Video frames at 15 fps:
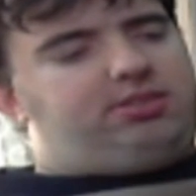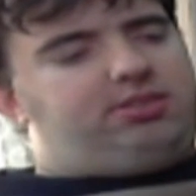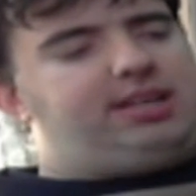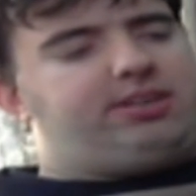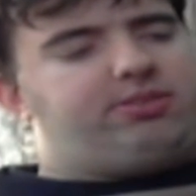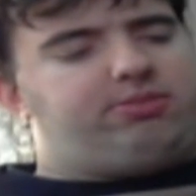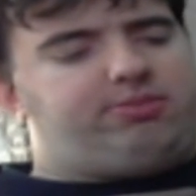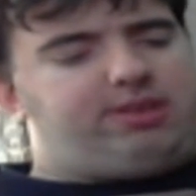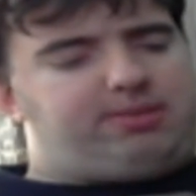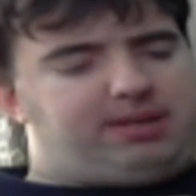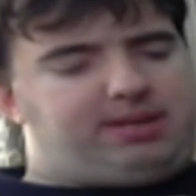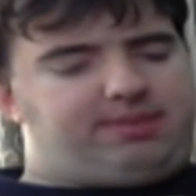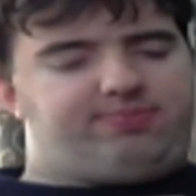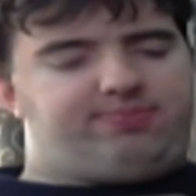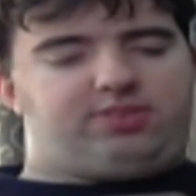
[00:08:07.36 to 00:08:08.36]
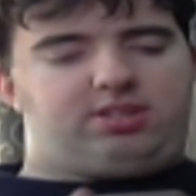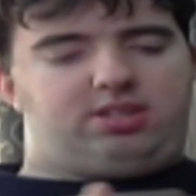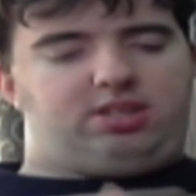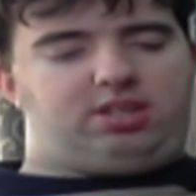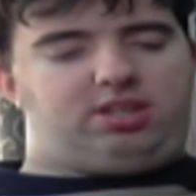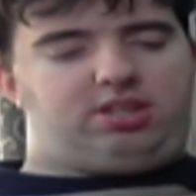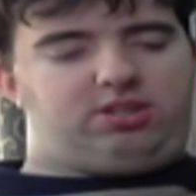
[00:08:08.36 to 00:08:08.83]
Hang on, wait a minute.
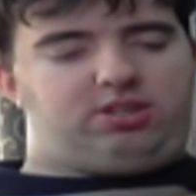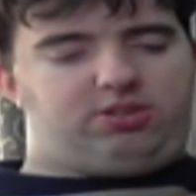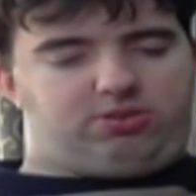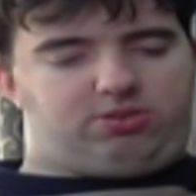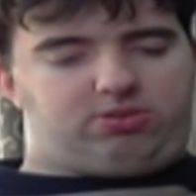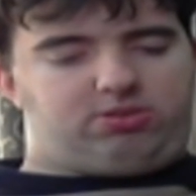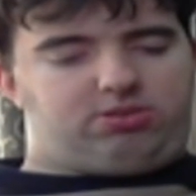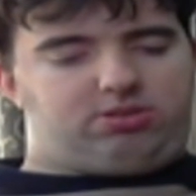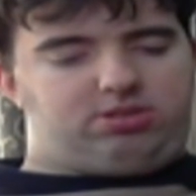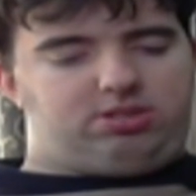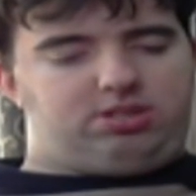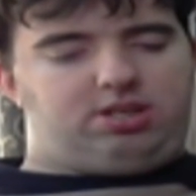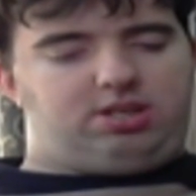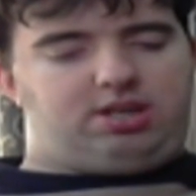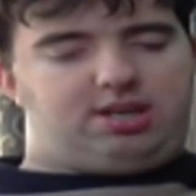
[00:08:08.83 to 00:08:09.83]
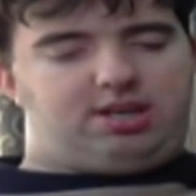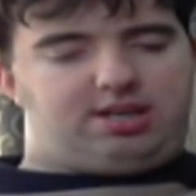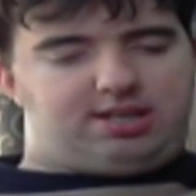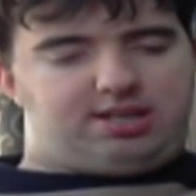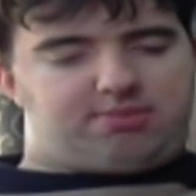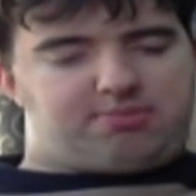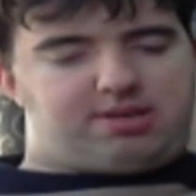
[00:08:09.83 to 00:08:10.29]
Thor,
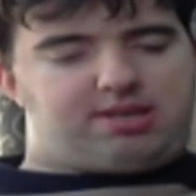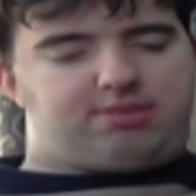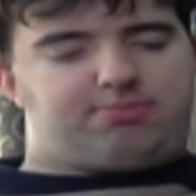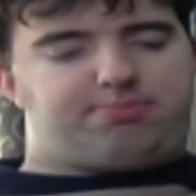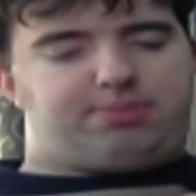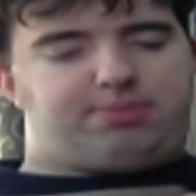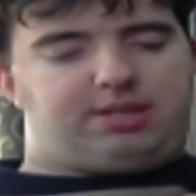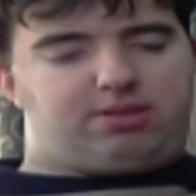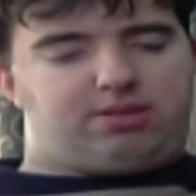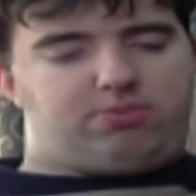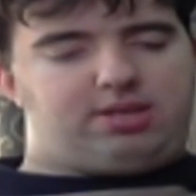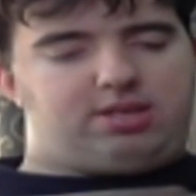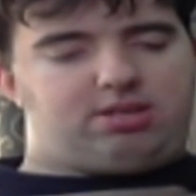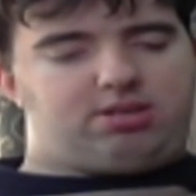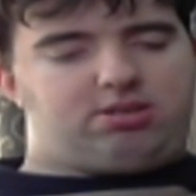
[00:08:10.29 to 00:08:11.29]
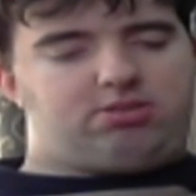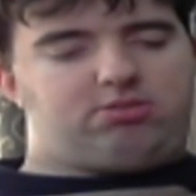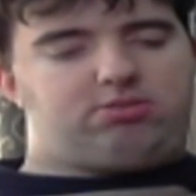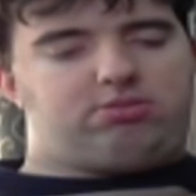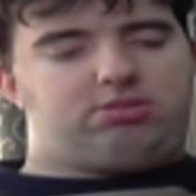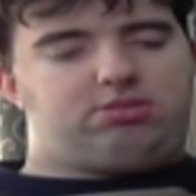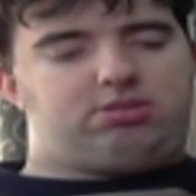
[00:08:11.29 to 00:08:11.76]
Iron Man, Black Widow,
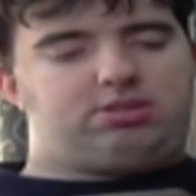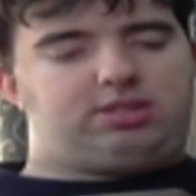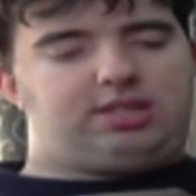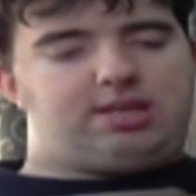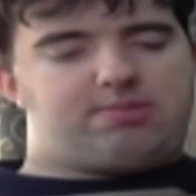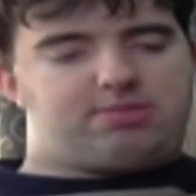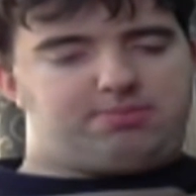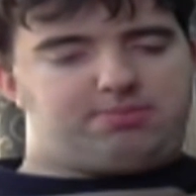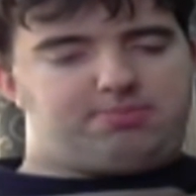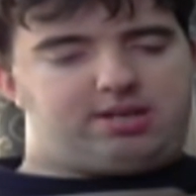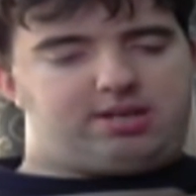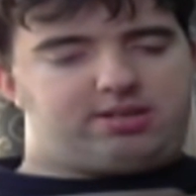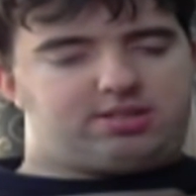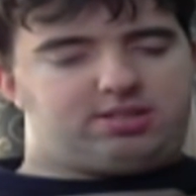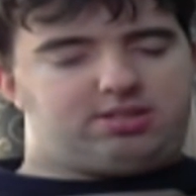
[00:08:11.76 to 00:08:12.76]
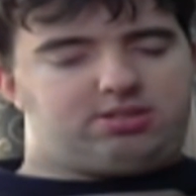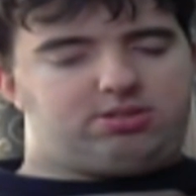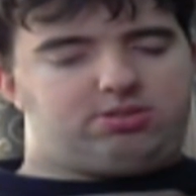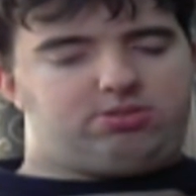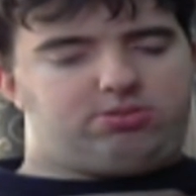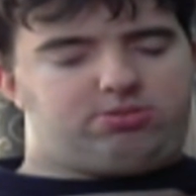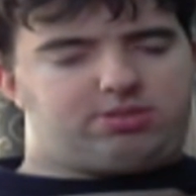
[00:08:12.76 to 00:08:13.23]
Captain America,
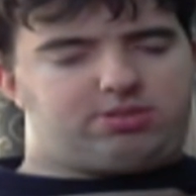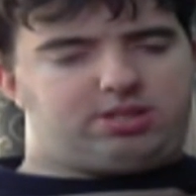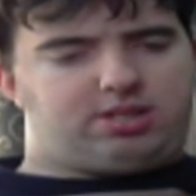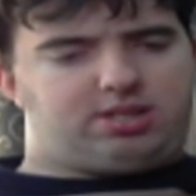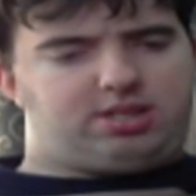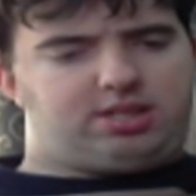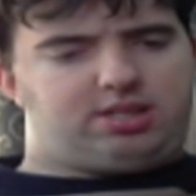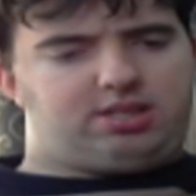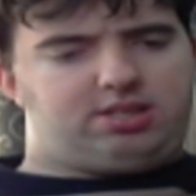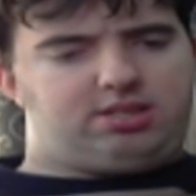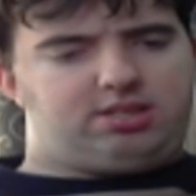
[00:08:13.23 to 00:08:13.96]
Hawkeye.